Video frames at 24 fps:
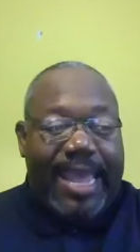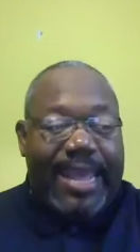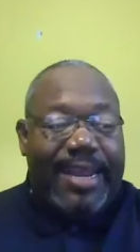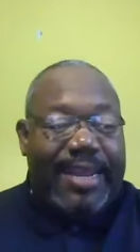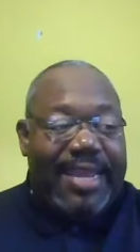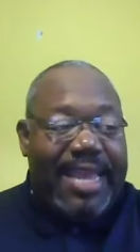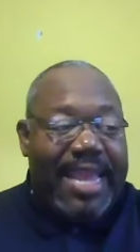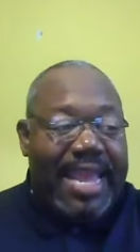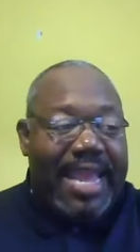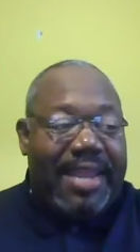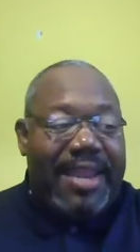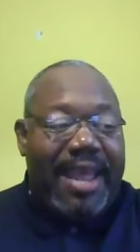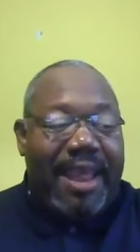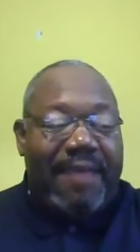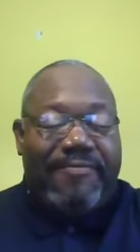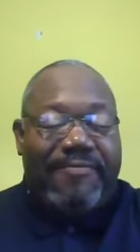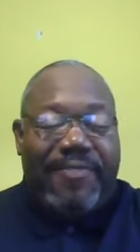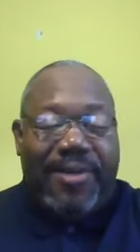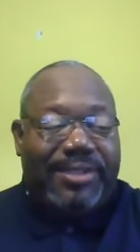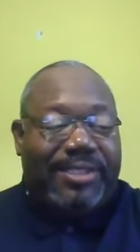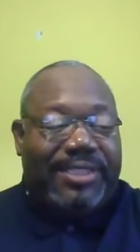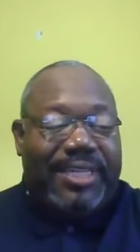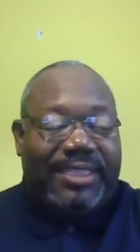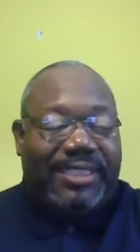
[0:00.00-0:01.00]
And again,
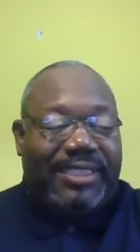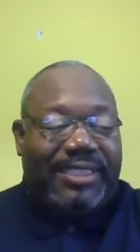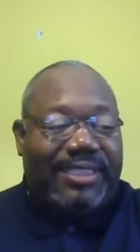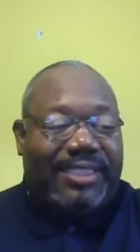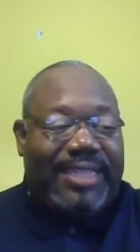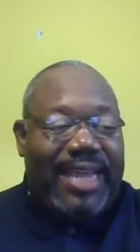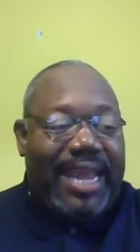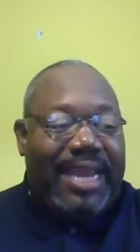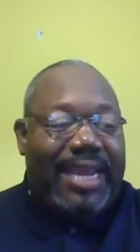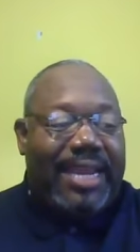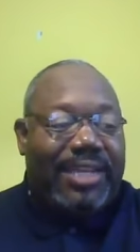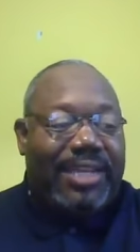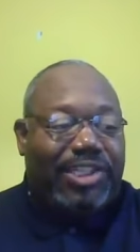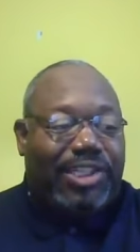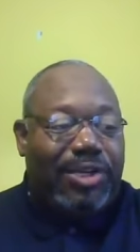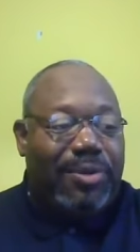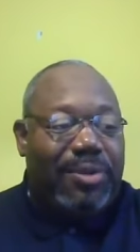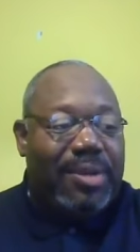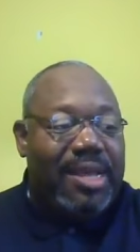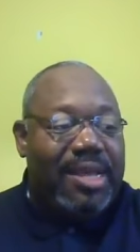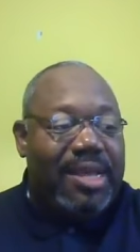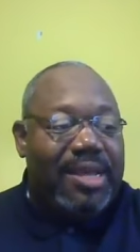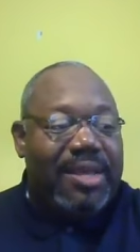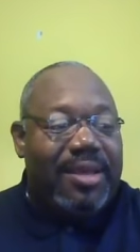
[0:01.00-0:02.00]
that verse doesn't say that
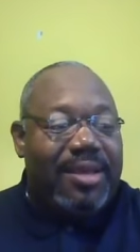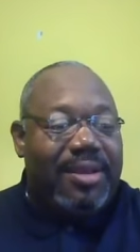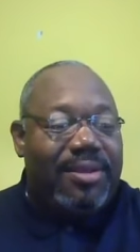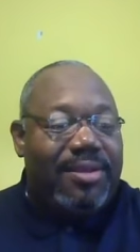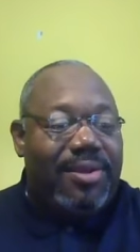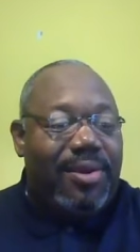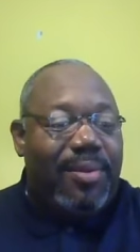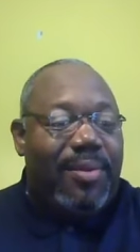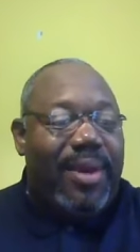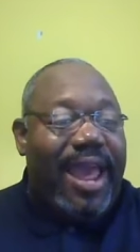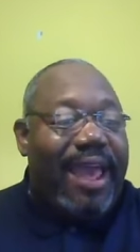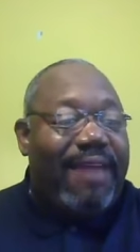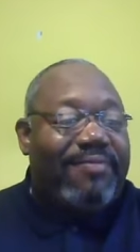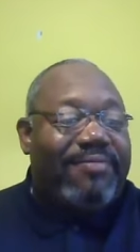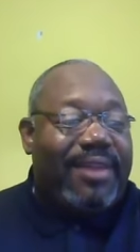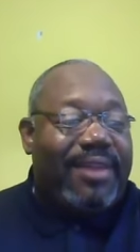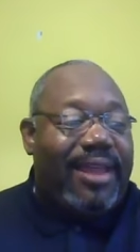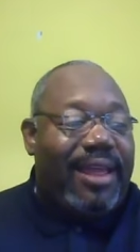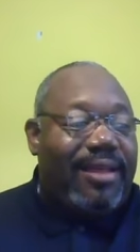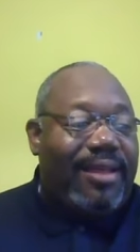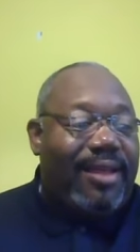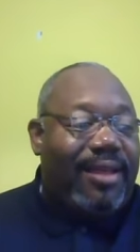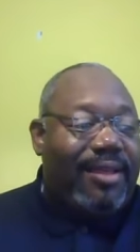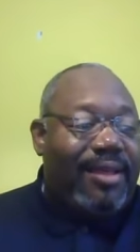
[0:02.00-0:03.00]
you don't have
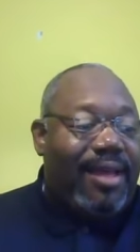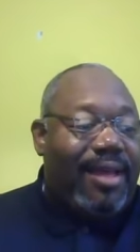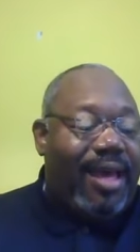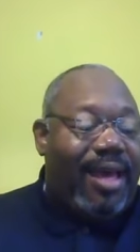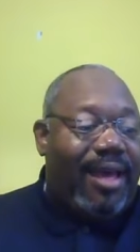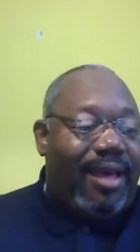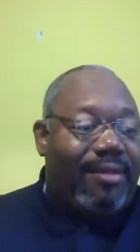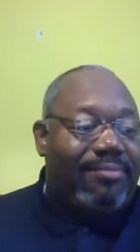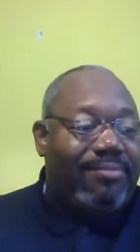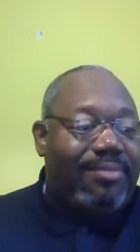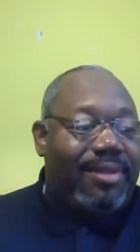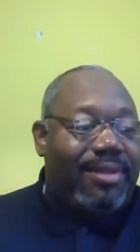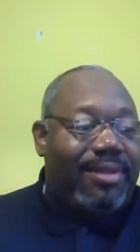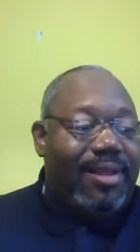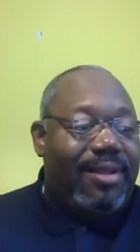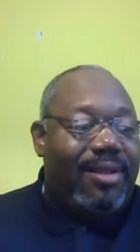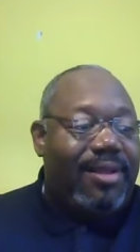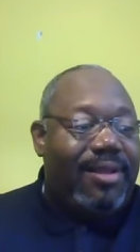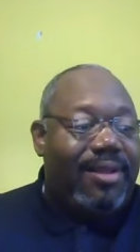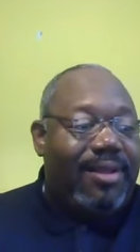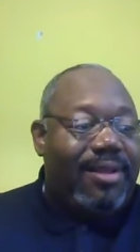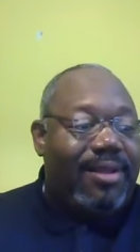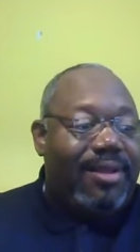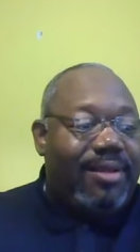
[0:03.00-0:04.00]
to um,
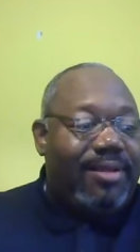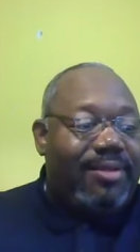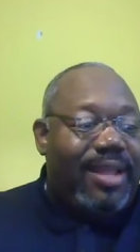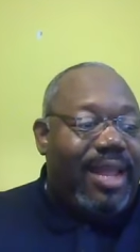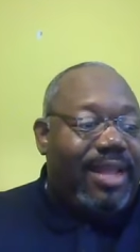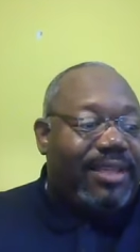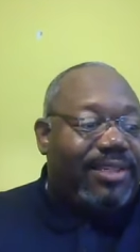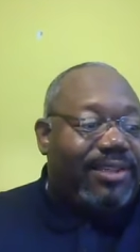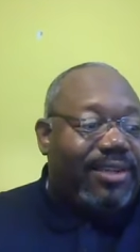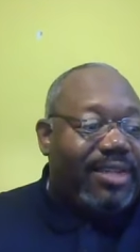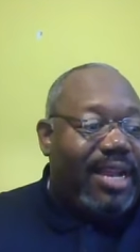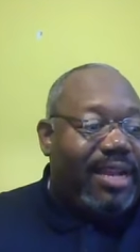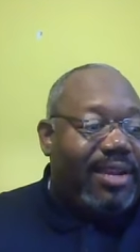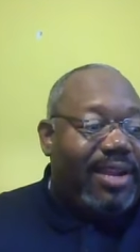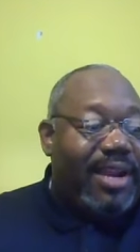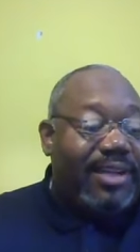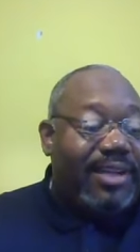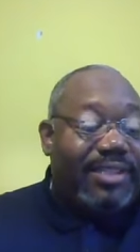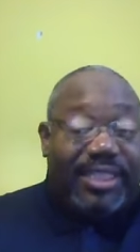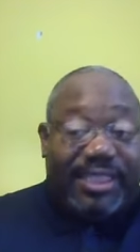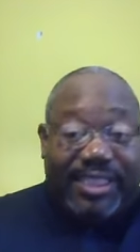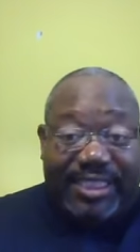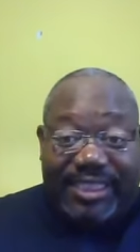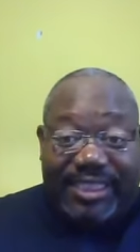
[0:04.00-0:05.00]
there's that
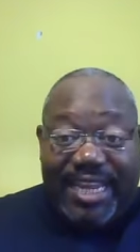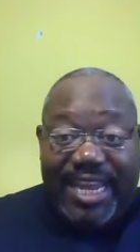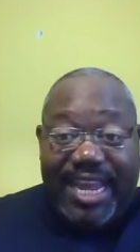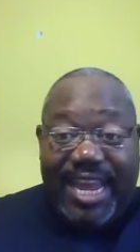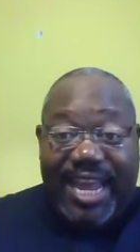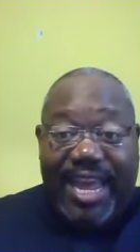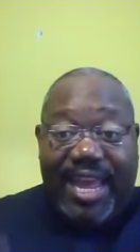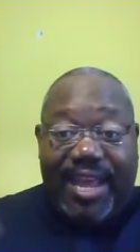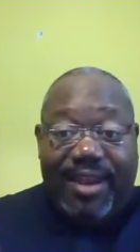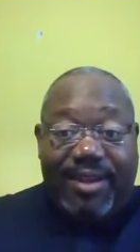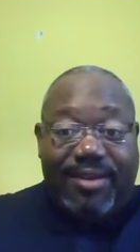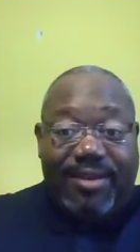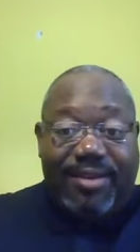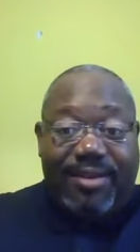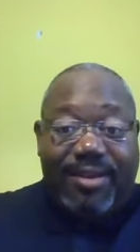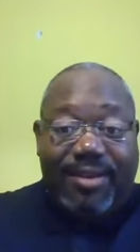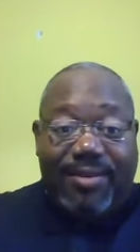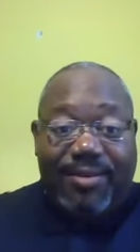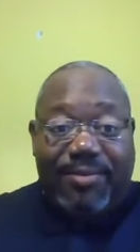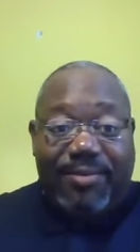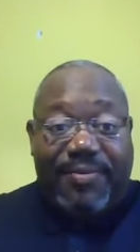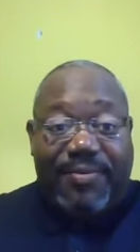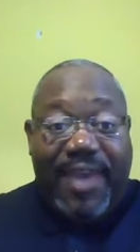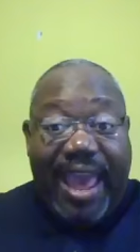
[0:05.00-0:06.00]
there's a sin
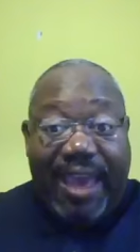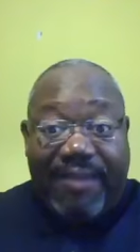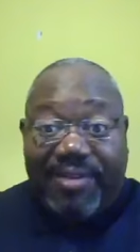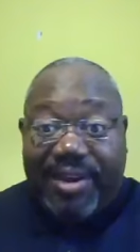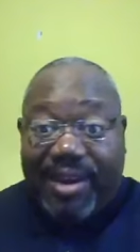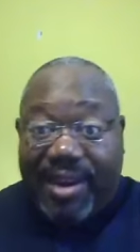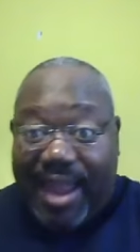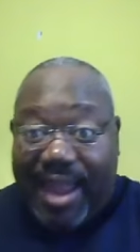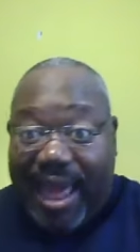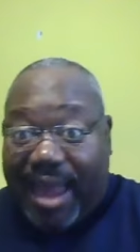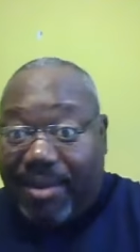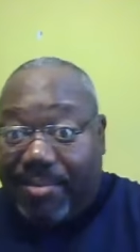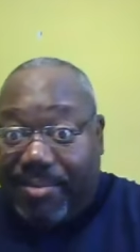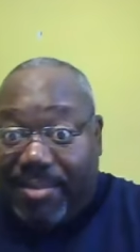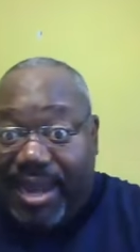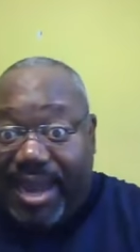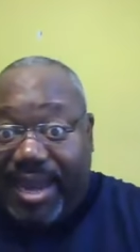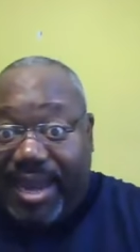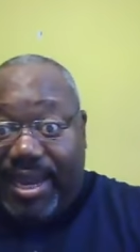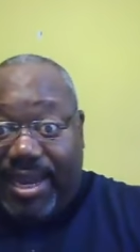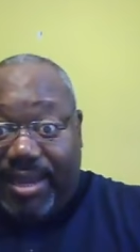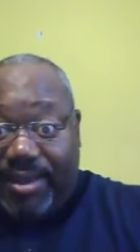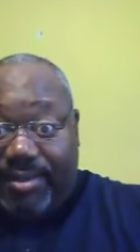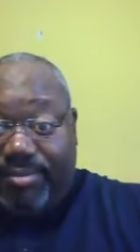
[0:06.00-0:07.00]
with having a lot of
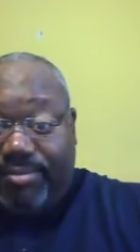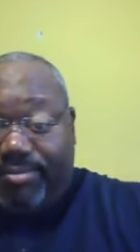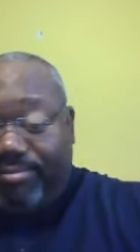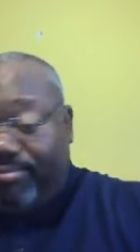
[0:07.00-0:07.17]
money.